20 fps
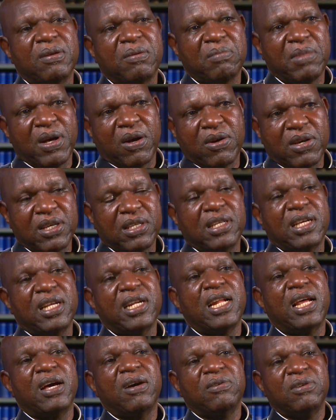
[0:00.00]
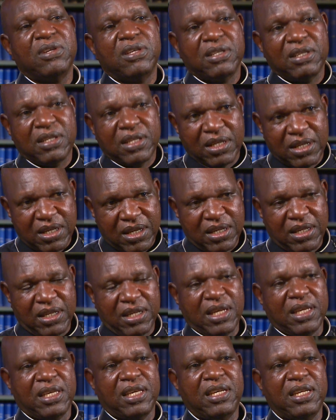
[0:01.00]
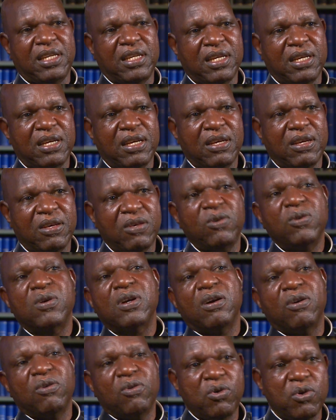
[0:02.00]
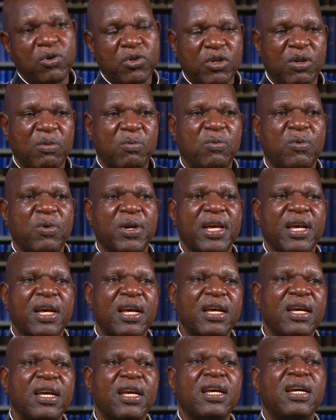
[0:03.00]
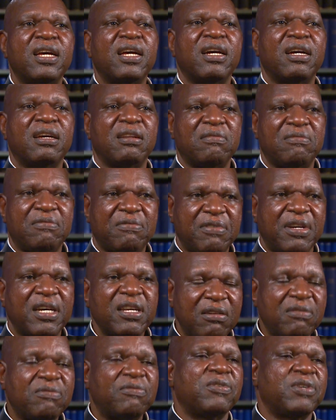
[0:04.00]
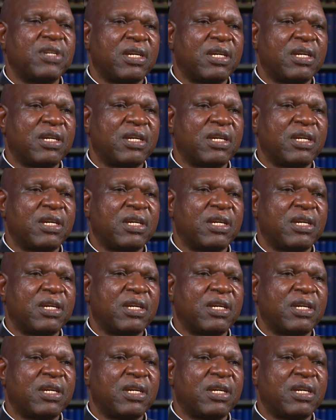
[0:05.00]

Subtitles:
my concern now is the kid. You can go somewhere and fund for